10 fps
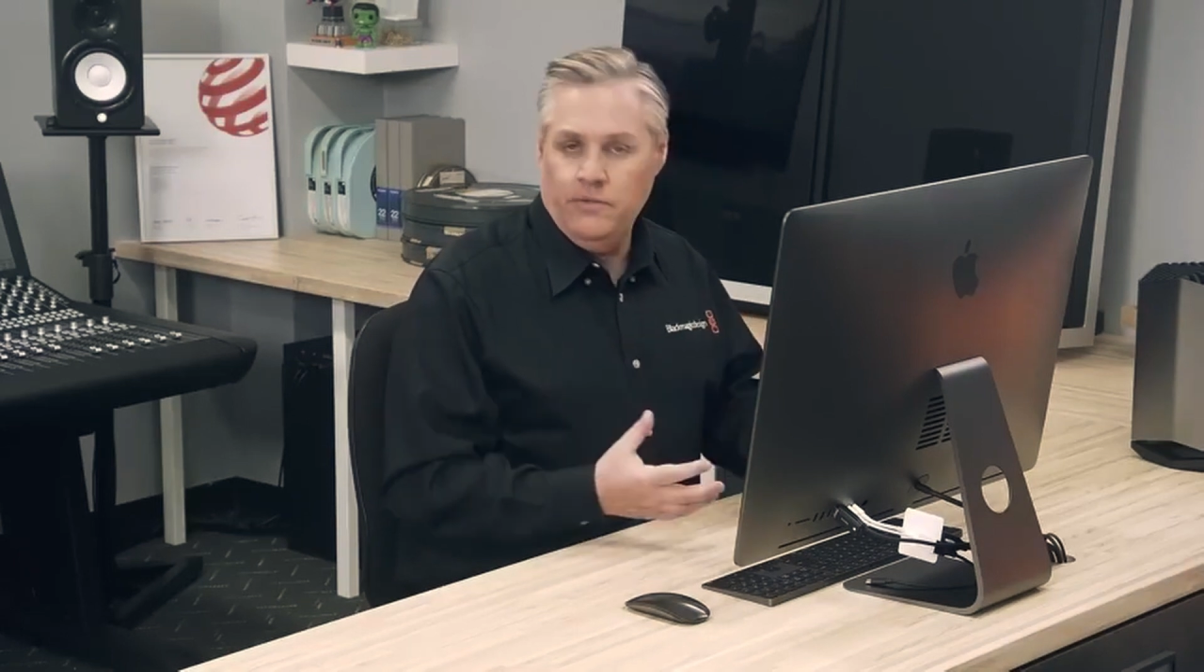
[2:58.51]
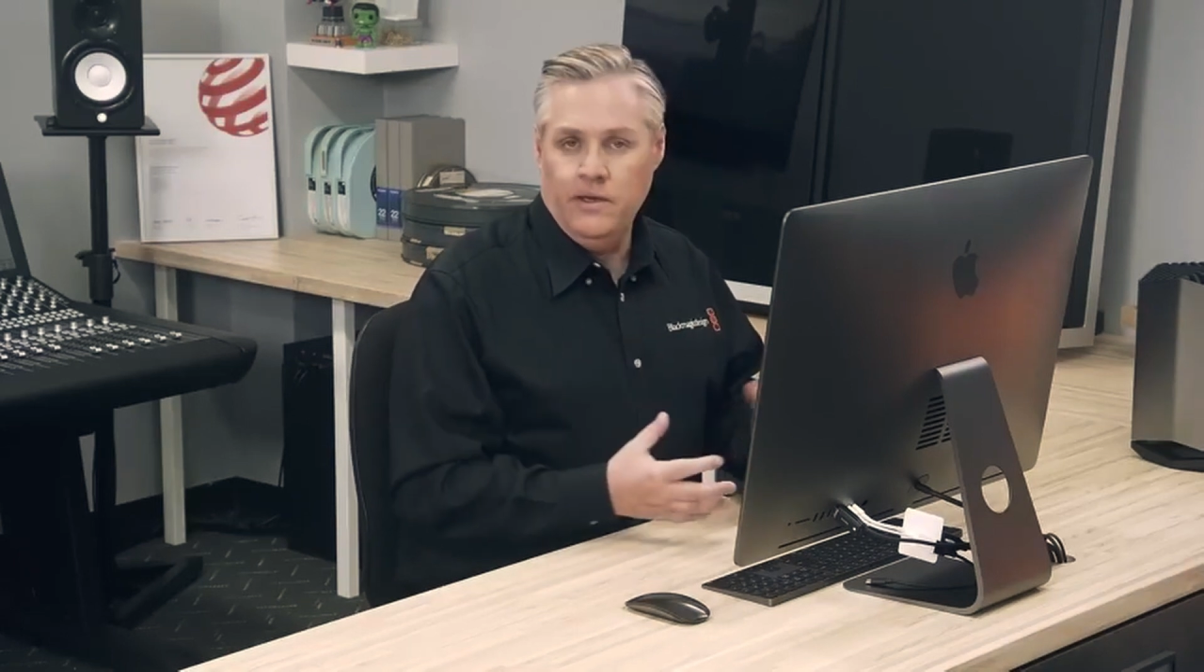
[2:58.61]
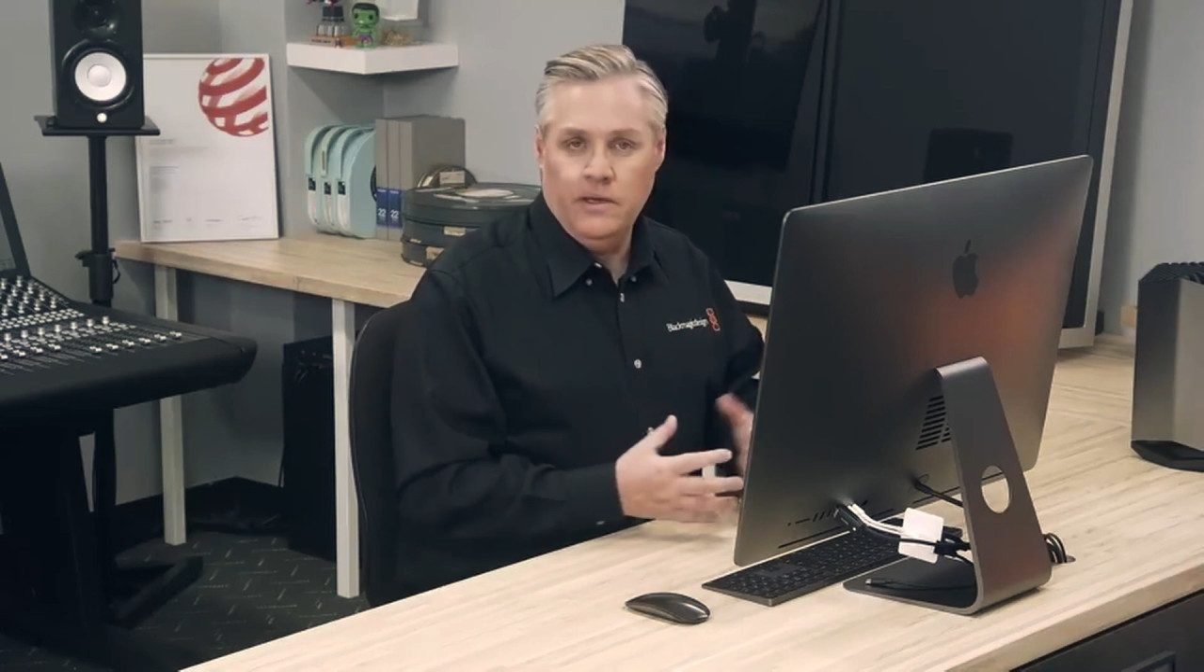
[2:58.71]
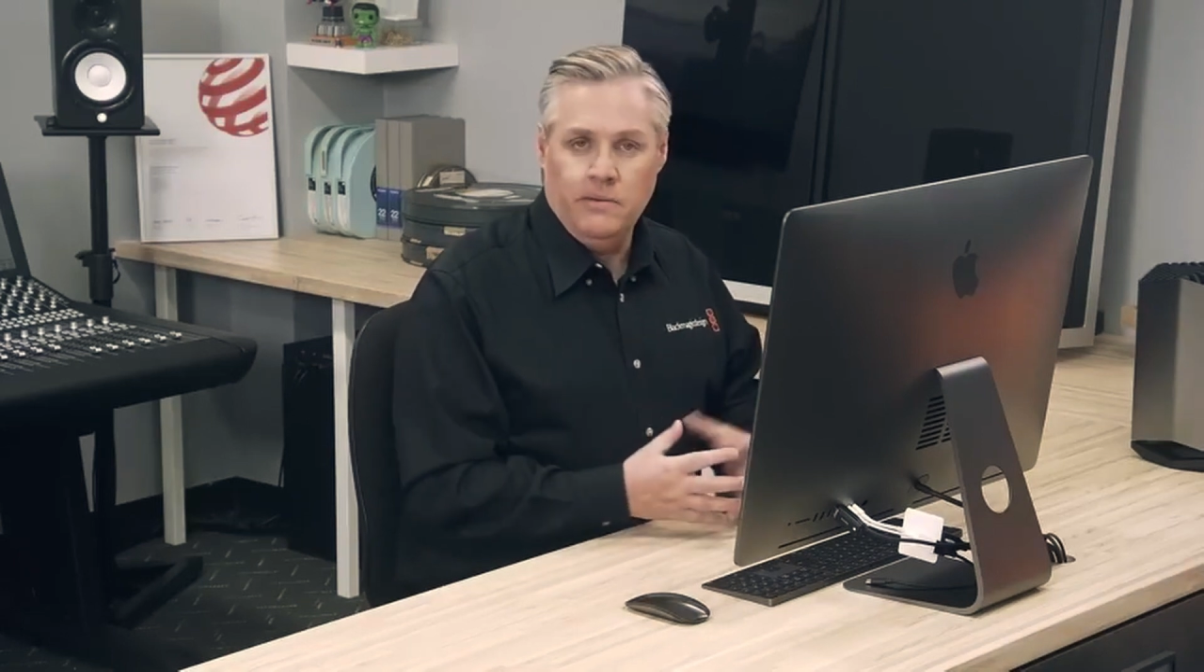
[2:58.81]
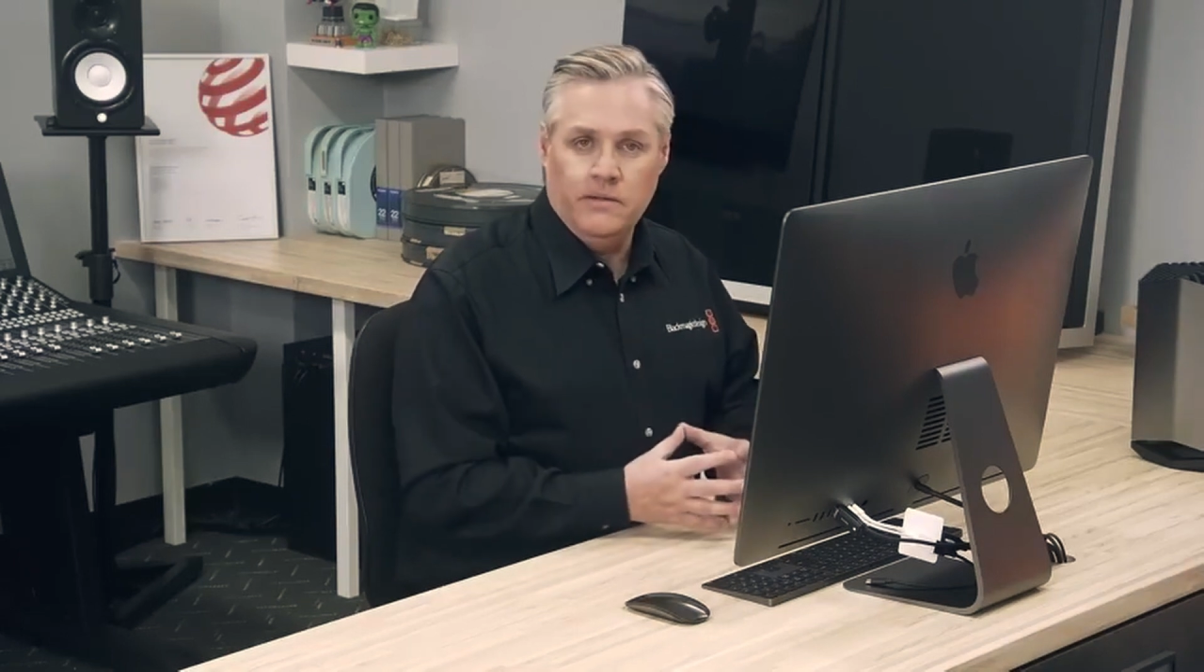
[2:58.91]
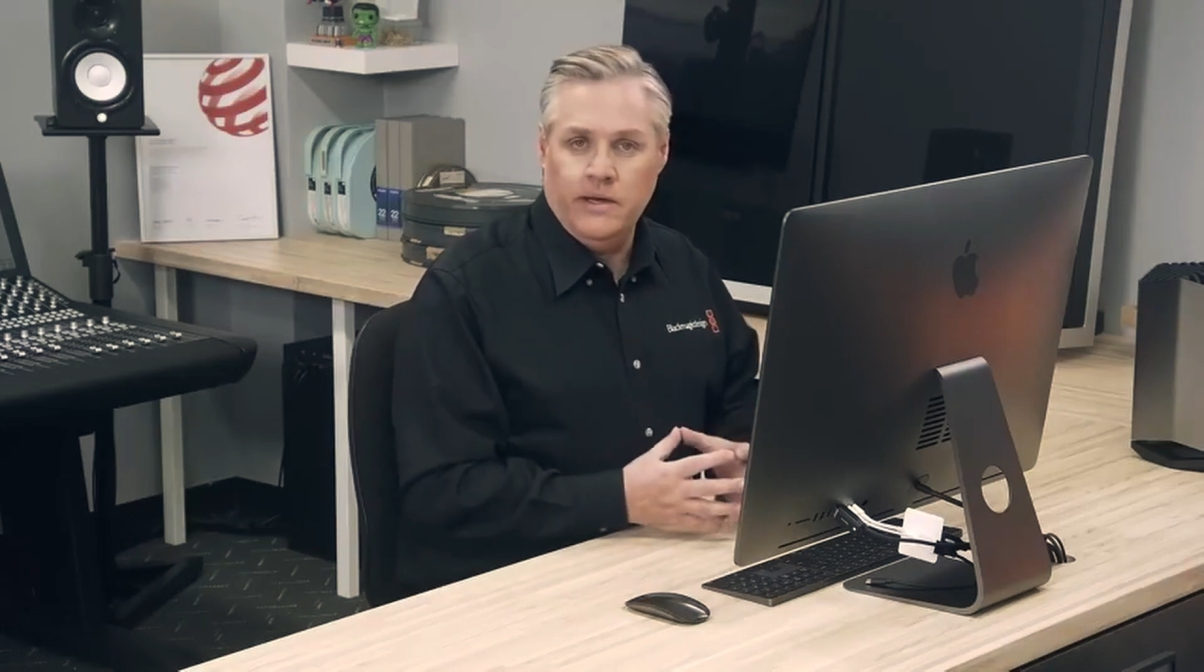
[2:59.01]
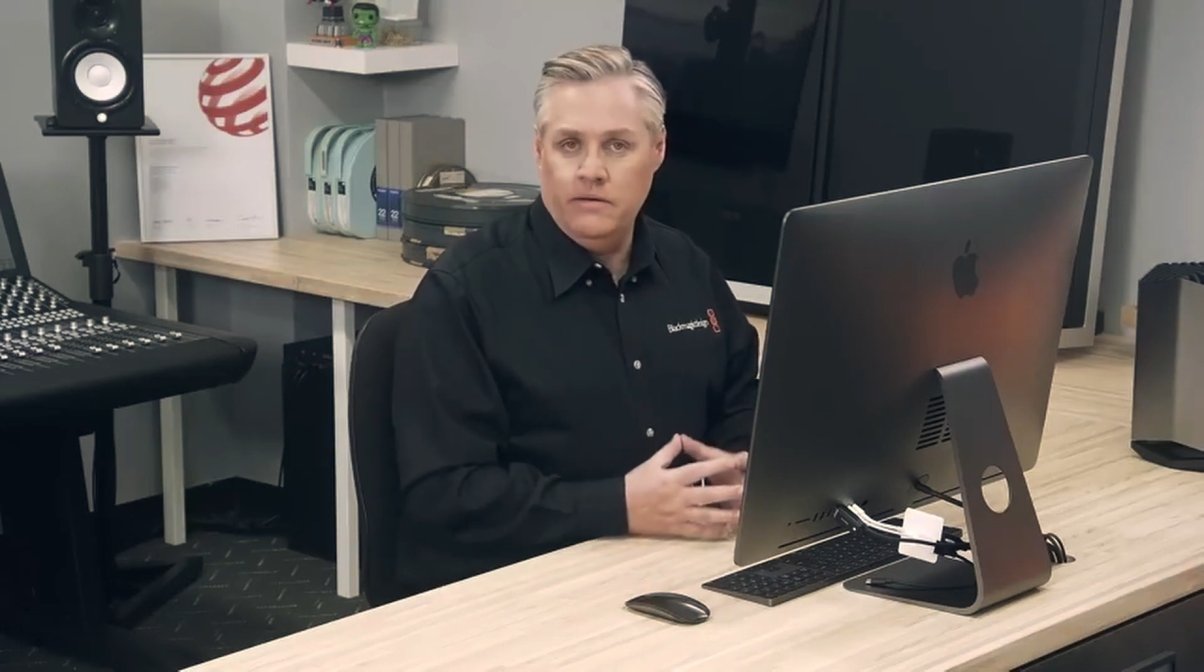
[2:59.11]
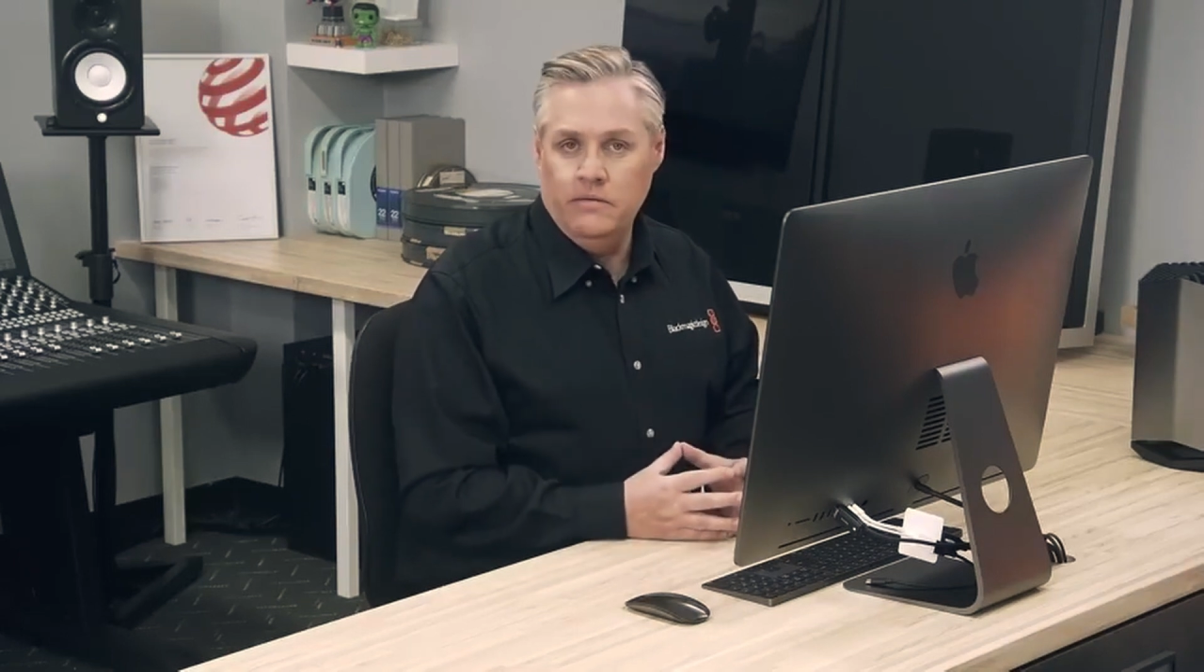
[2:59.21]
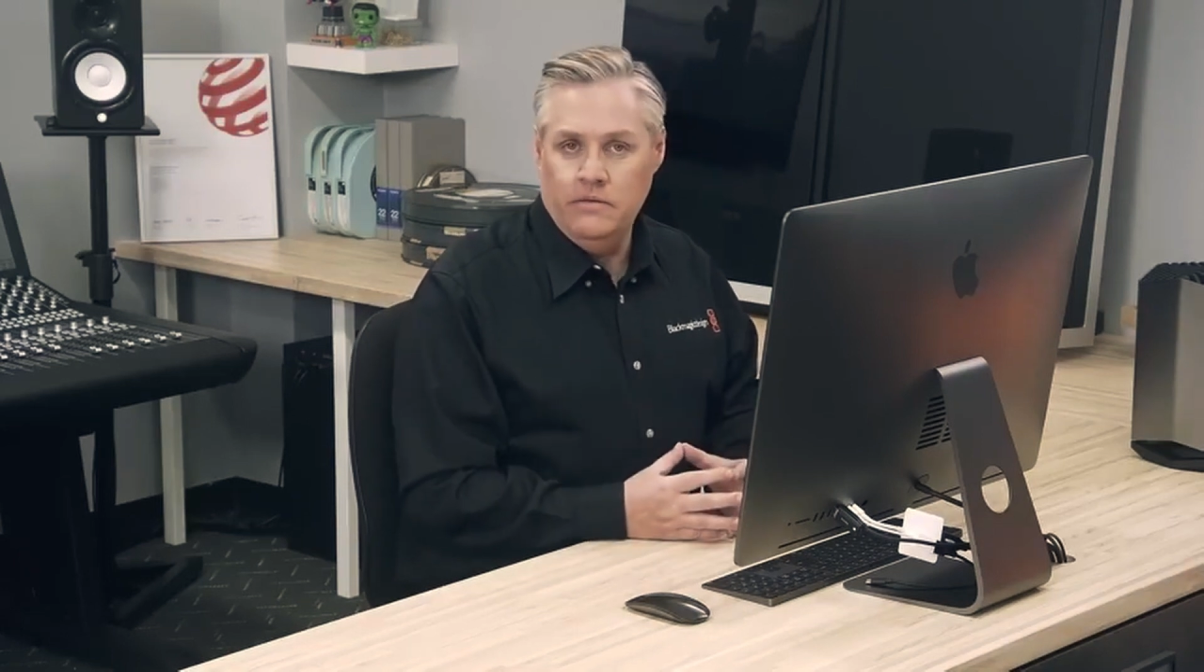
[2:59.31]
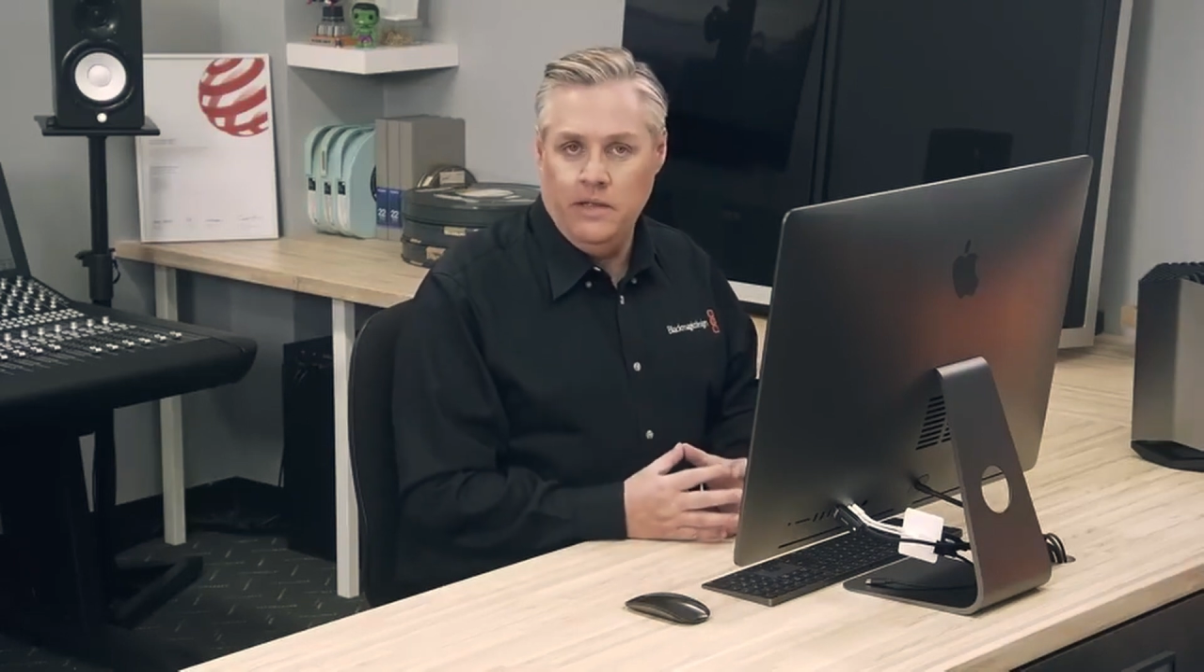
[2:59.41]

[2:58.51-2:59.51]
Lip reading: think about that